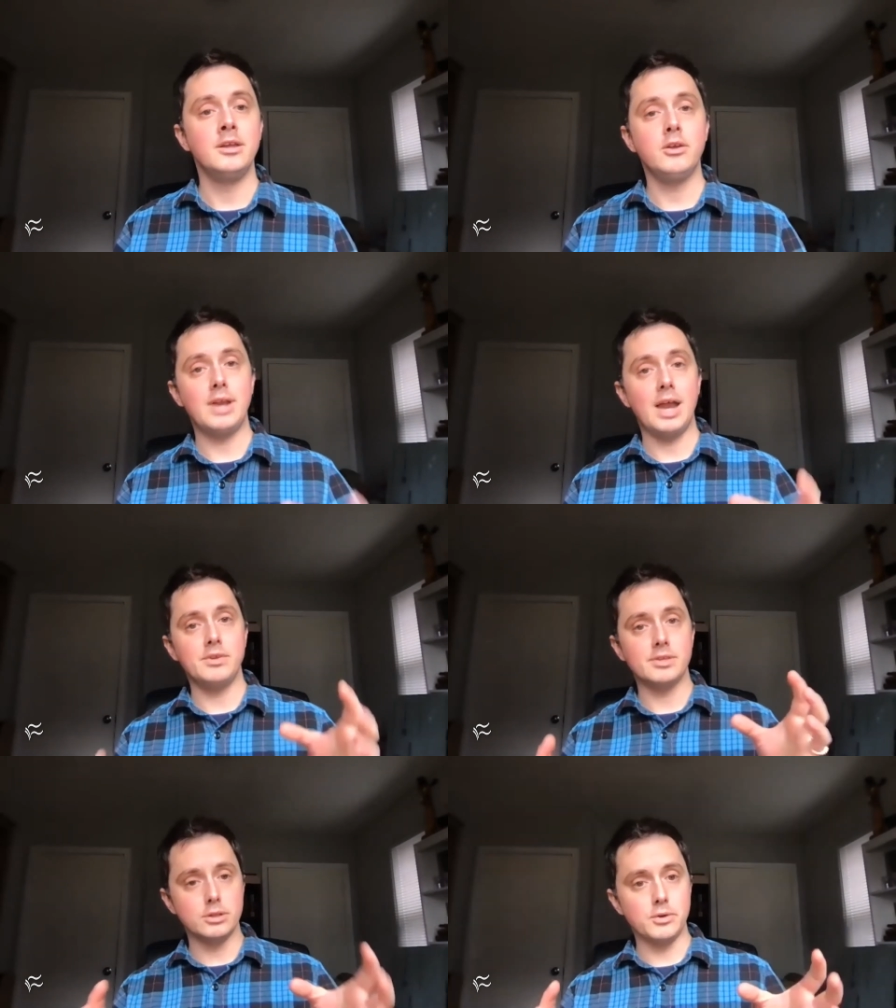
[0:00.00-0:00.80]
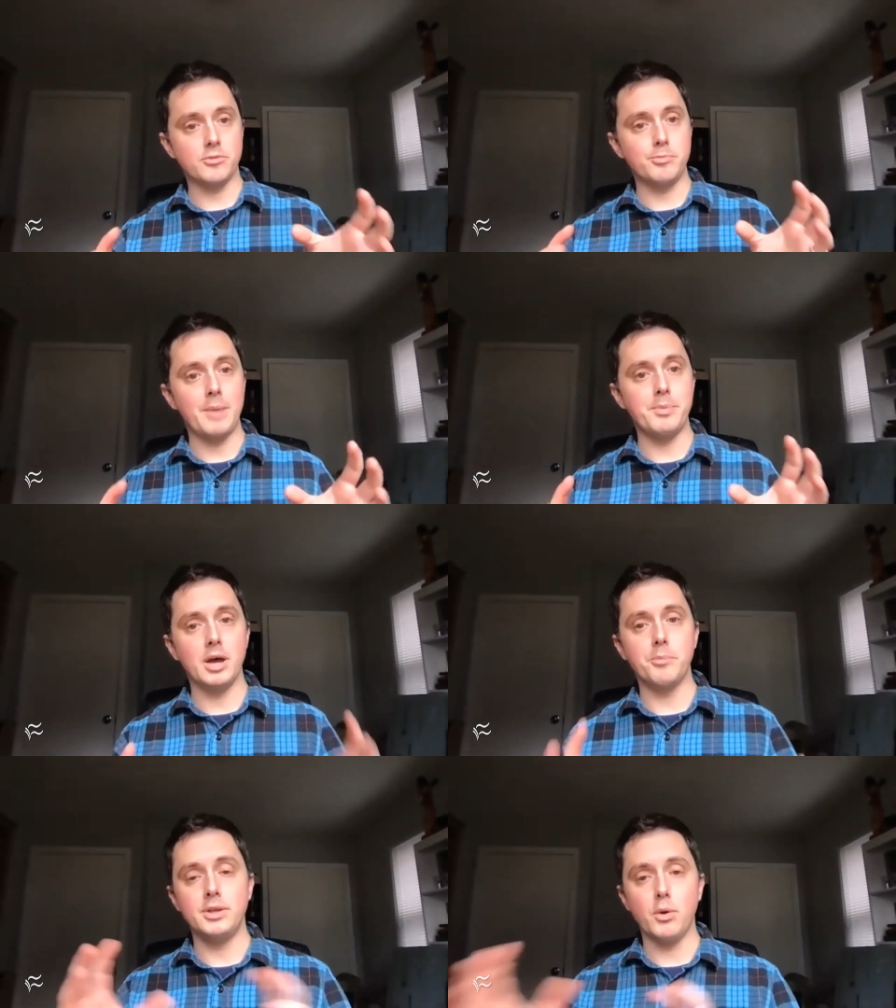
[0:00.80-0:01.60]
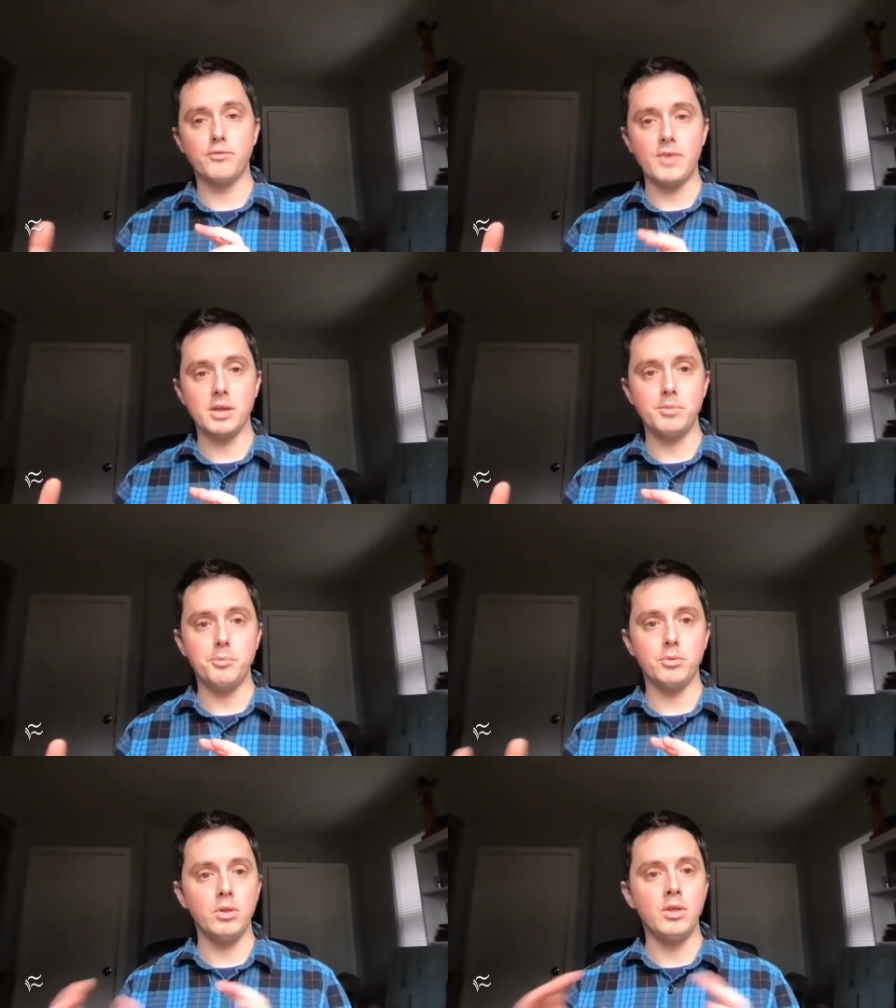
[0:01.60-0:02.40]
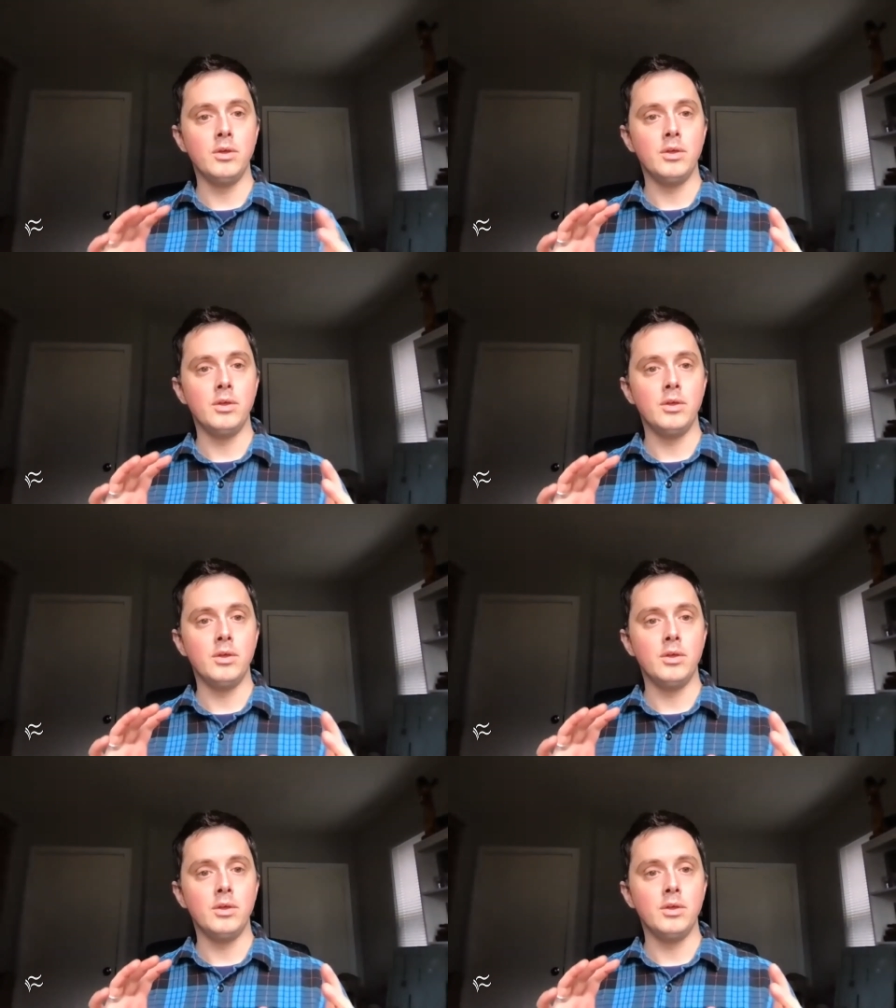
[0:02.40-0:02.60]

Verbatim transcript: You could have these alerts popping up and notifying people